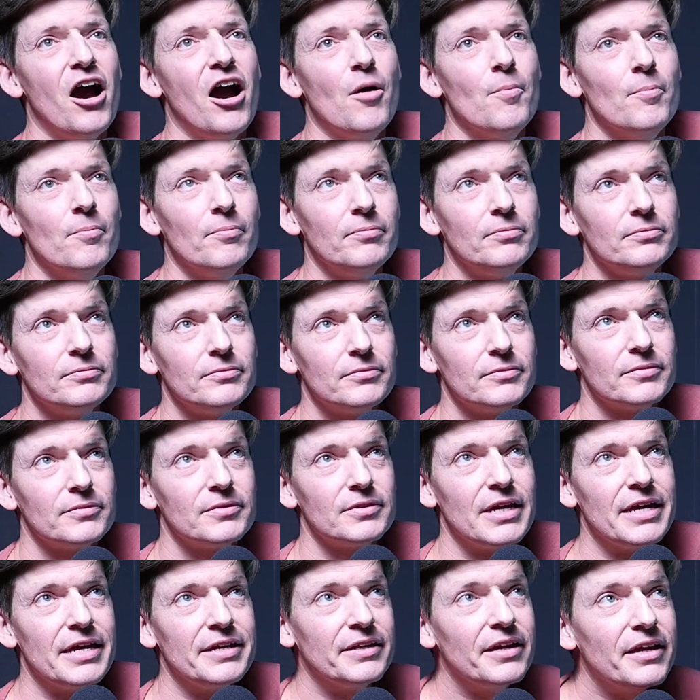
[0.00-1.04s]
um
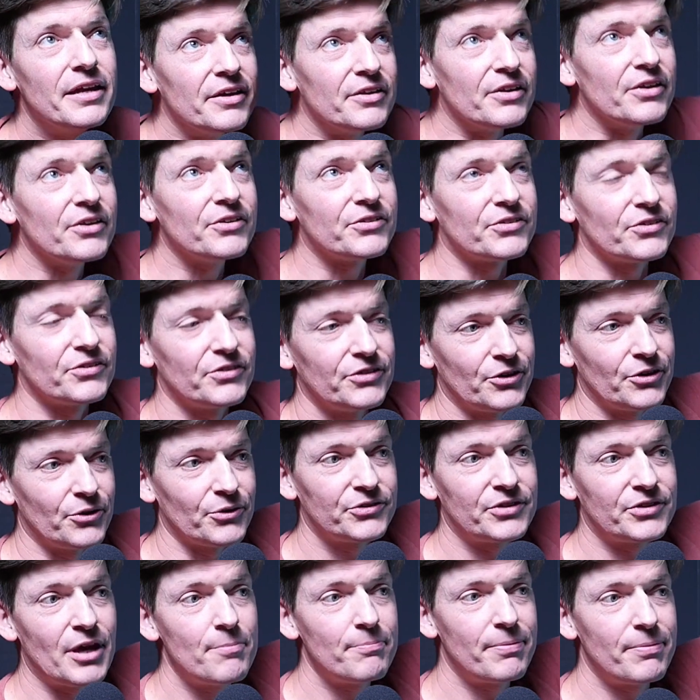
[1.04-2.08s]
it it is you know
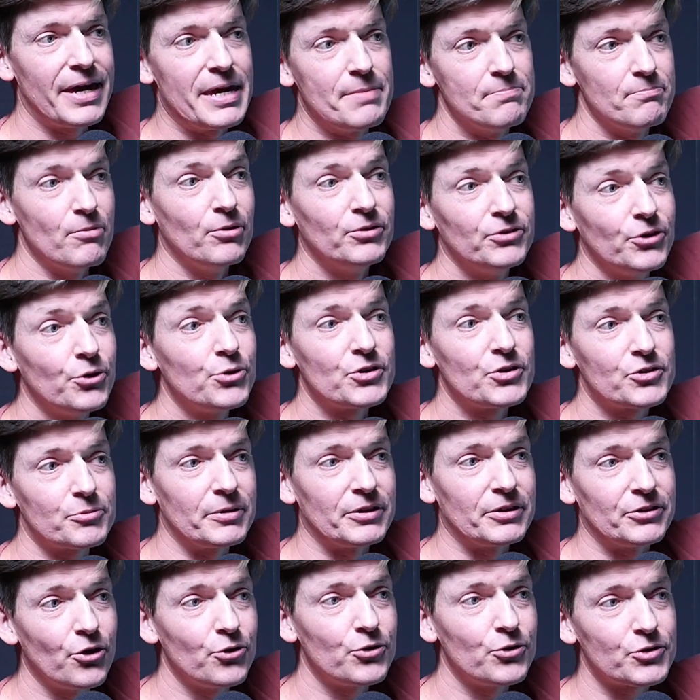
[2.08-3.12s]
senpai notice
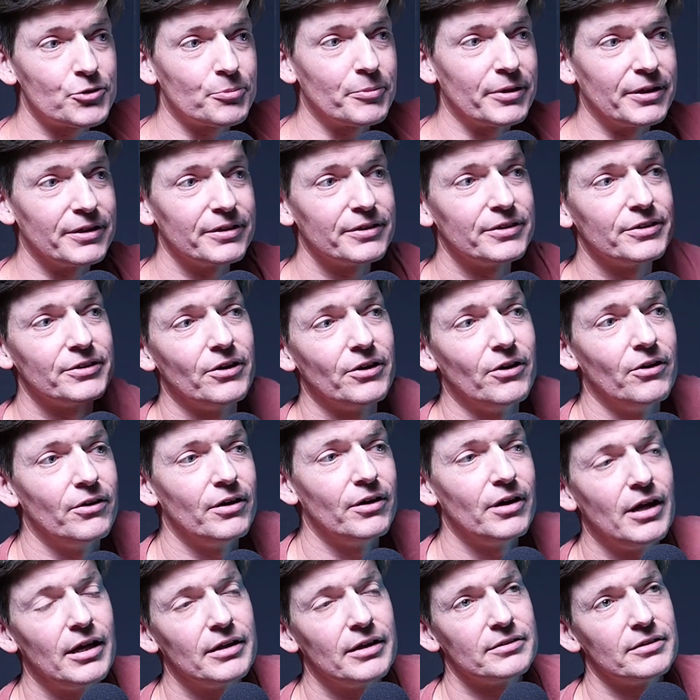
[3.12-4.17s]
me notice yeah, me yeah, yeah, you
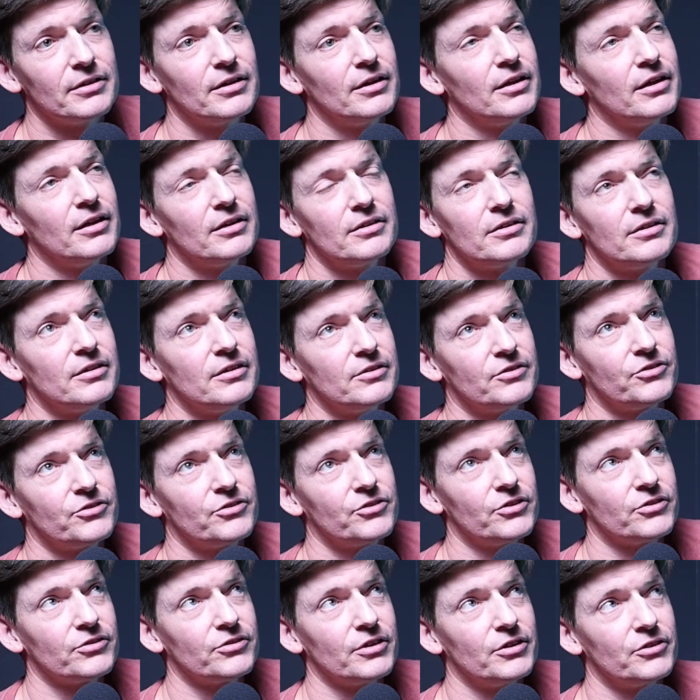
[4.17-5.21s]
know and uh, it's
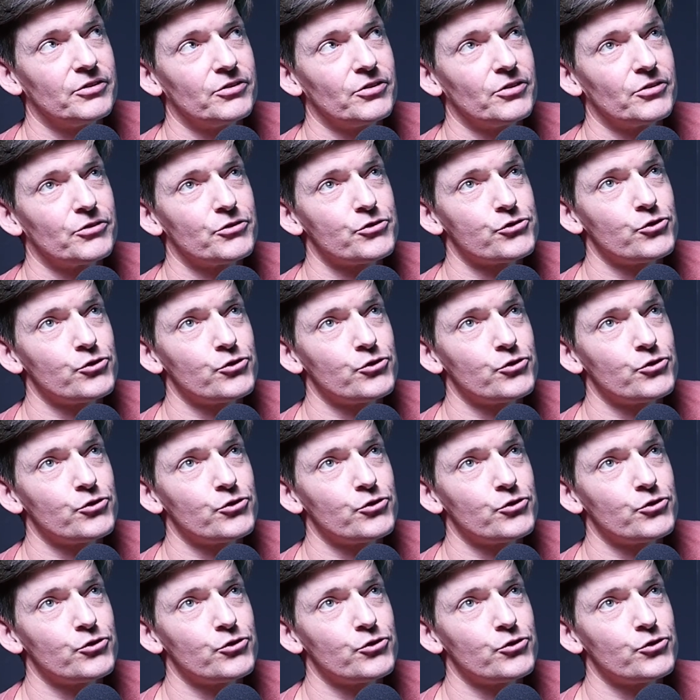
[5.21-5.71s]
just it's just